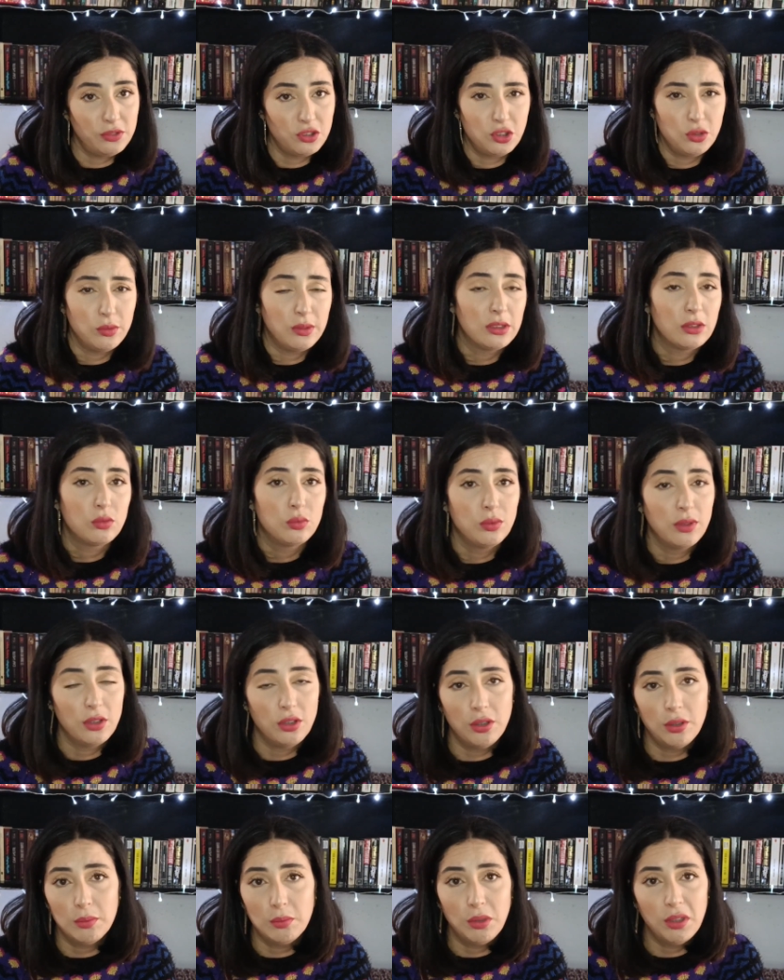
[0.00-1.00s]
She went with
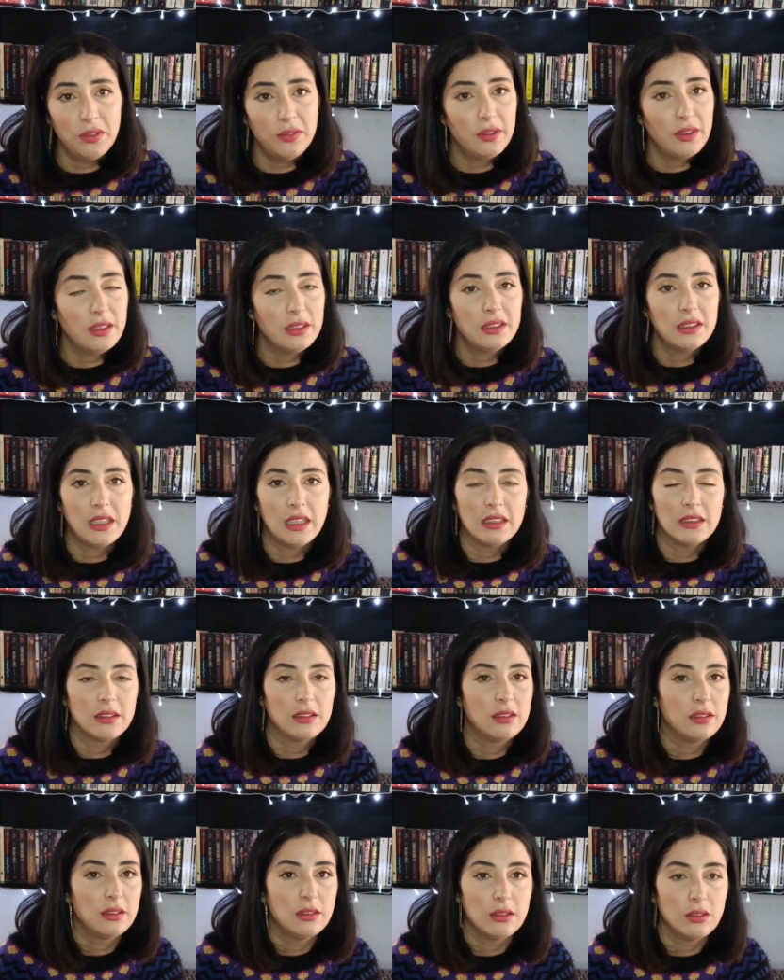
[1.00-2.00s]
her boyfriend
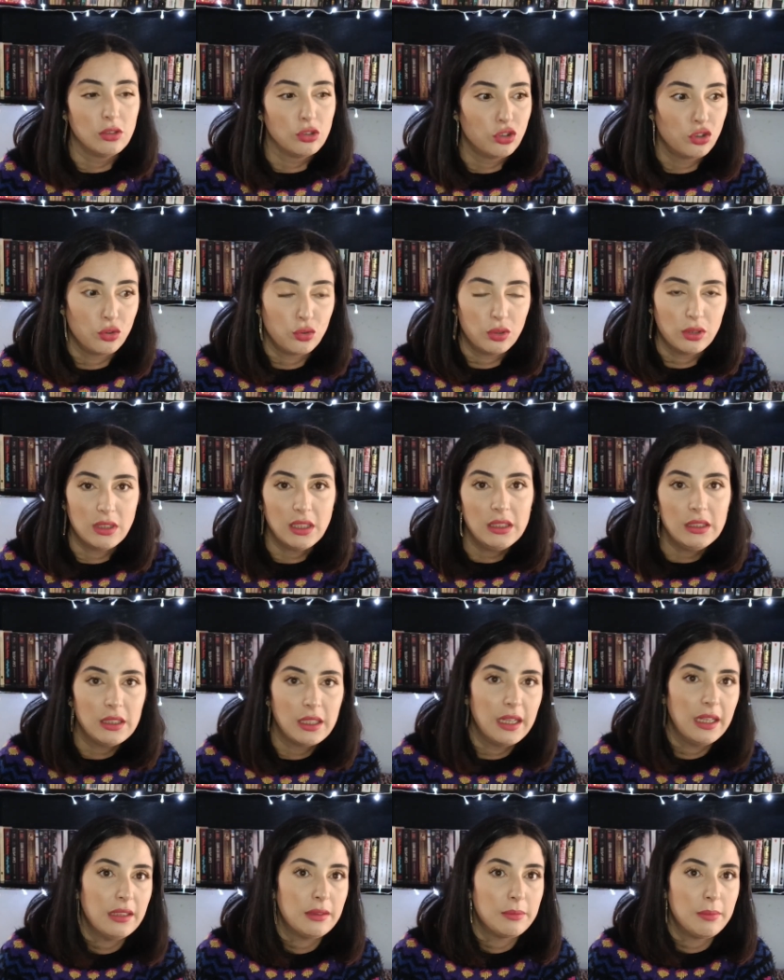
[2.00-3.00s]
and she couldn't
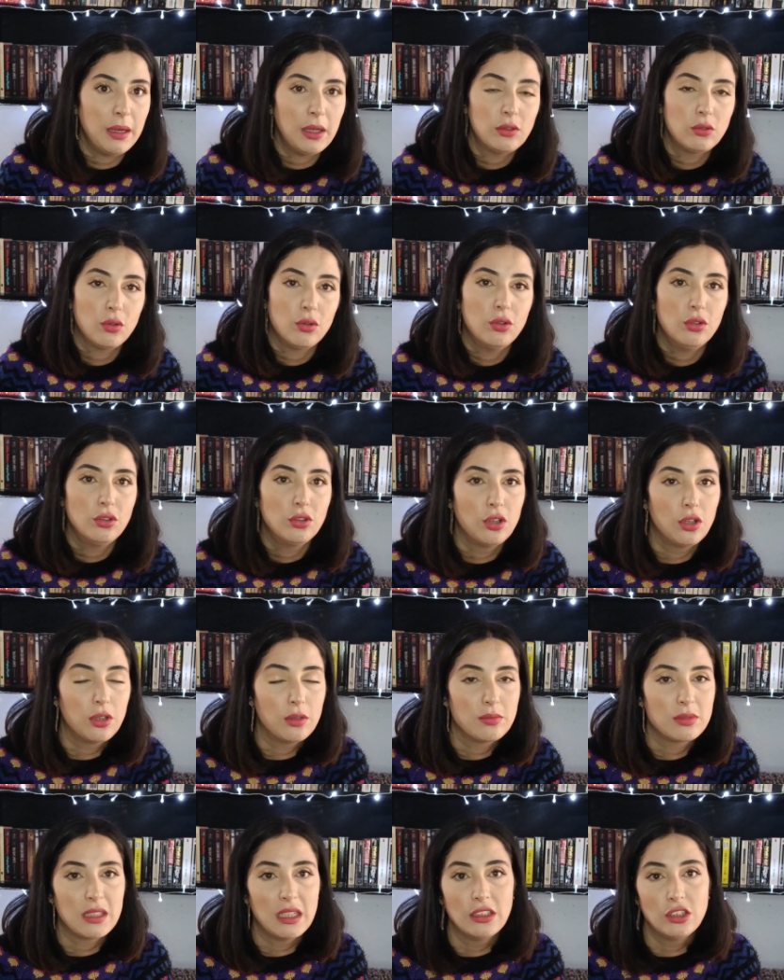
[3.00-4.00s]
get back to the
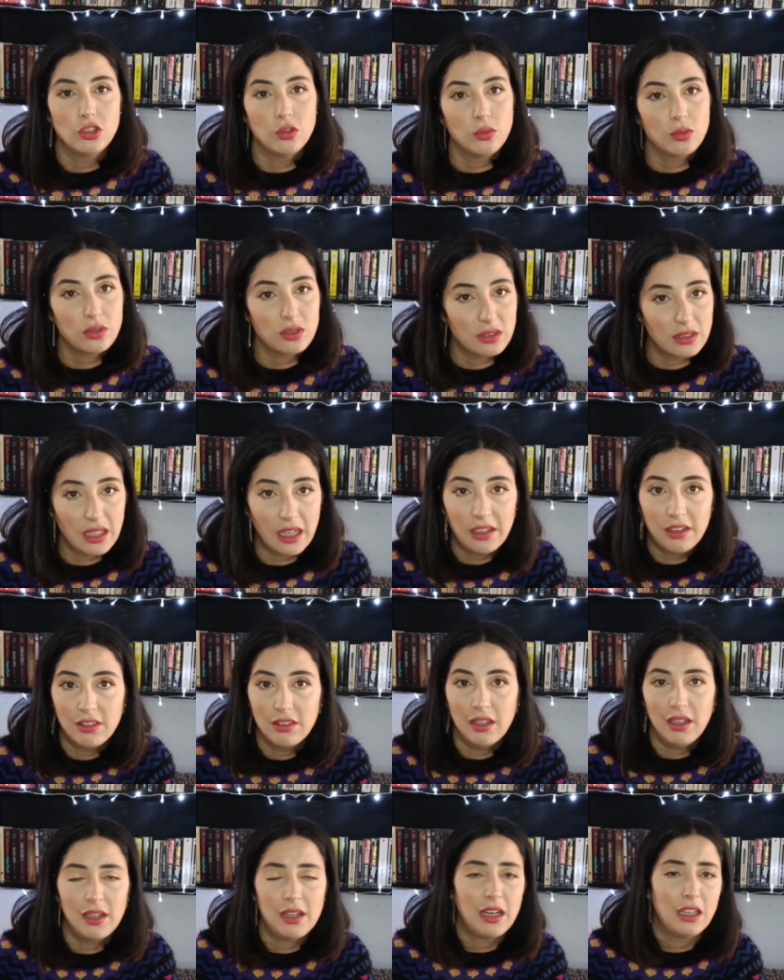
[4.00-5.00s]
dorms and she was stuck
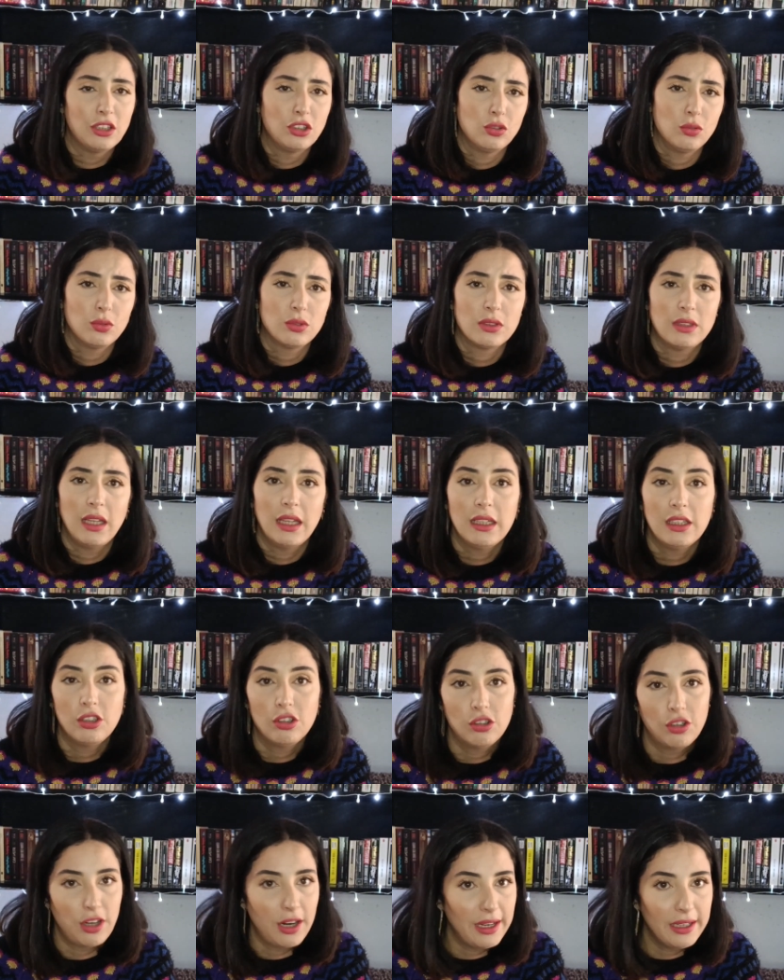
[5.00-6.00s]
there and she was like
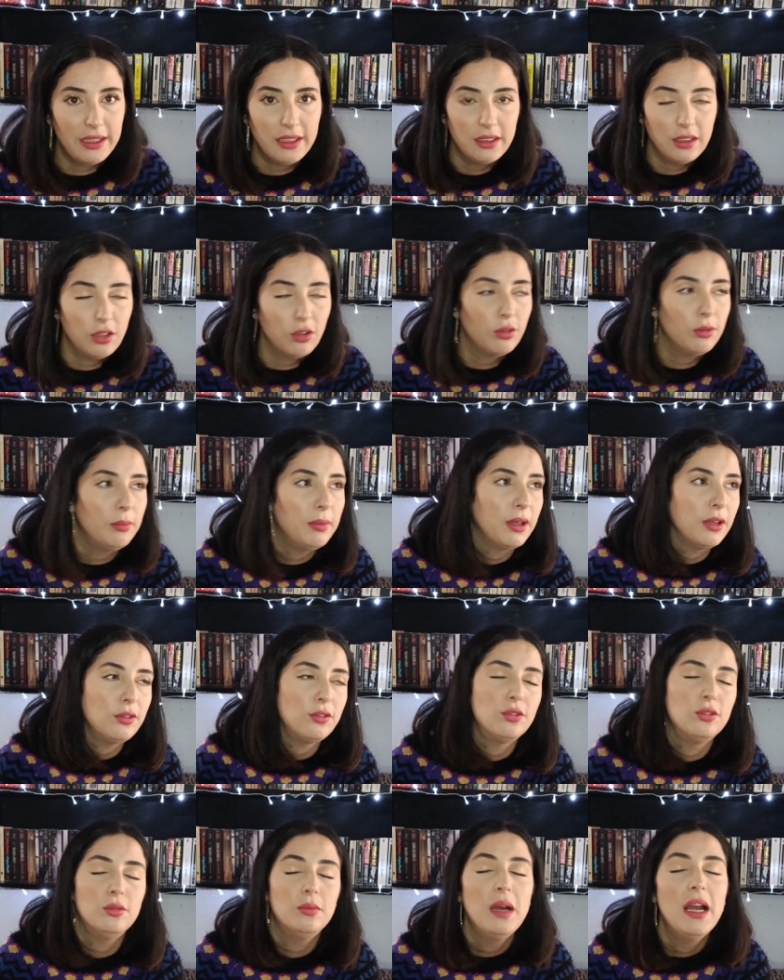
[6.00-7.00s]
crying in the
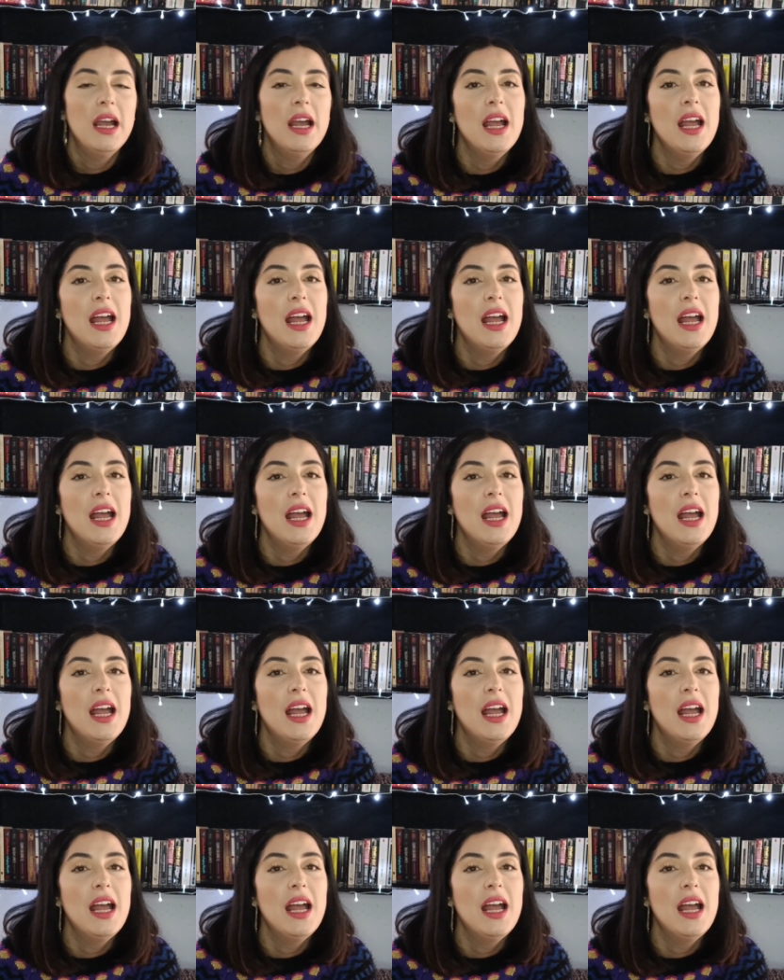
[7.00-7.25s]
bathroom